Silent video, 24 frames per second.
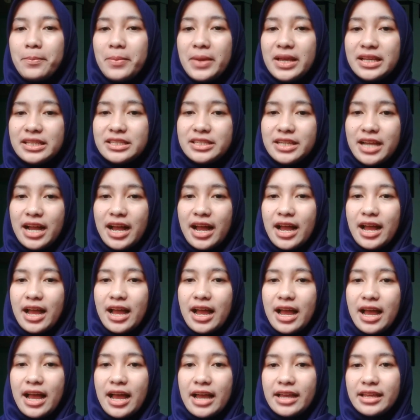BCA
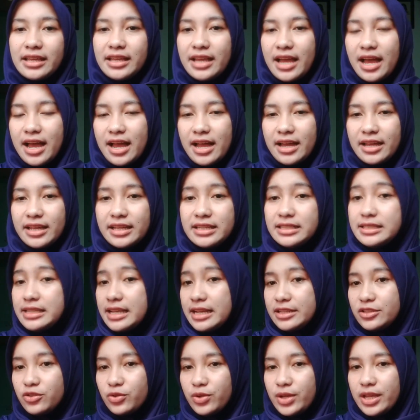REA is
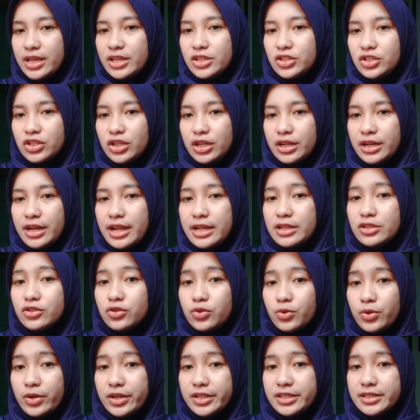education
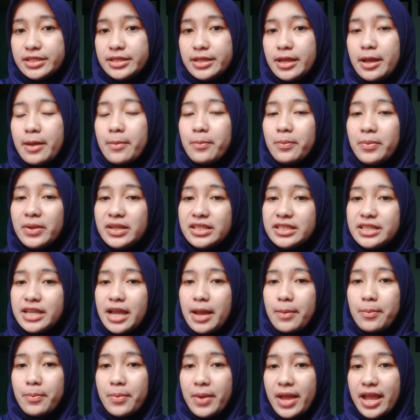insurance.
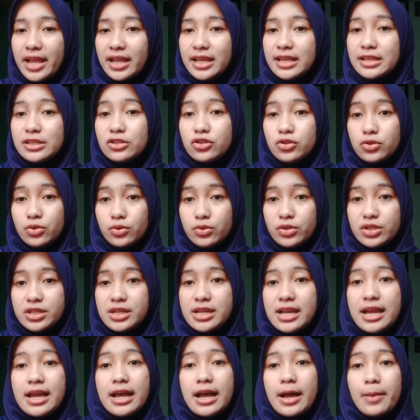BCA Bank issued
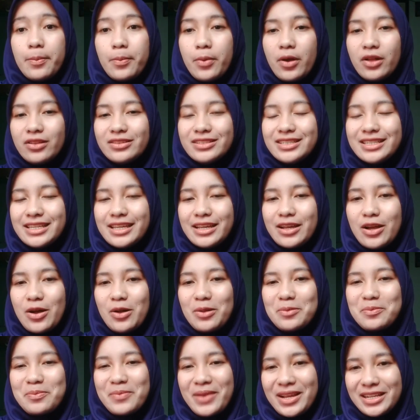a policy
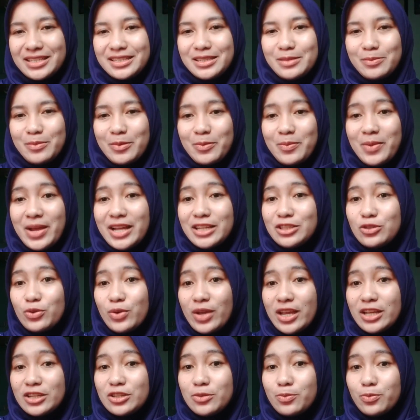called Maximum
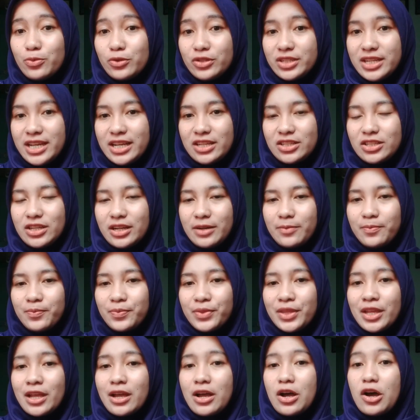Education Protection,
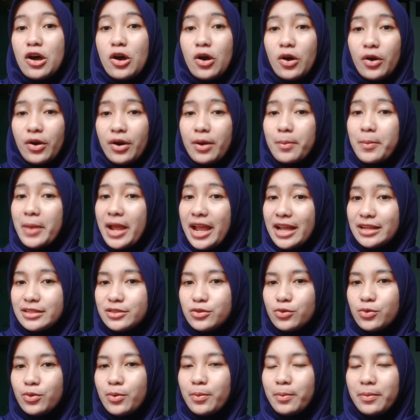or
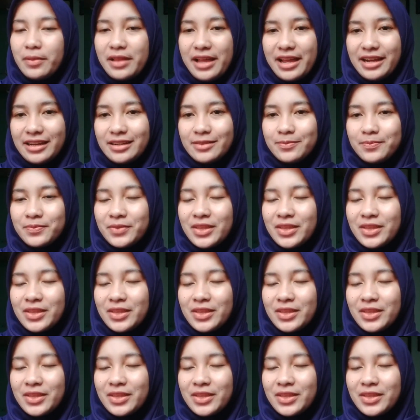EDU plan.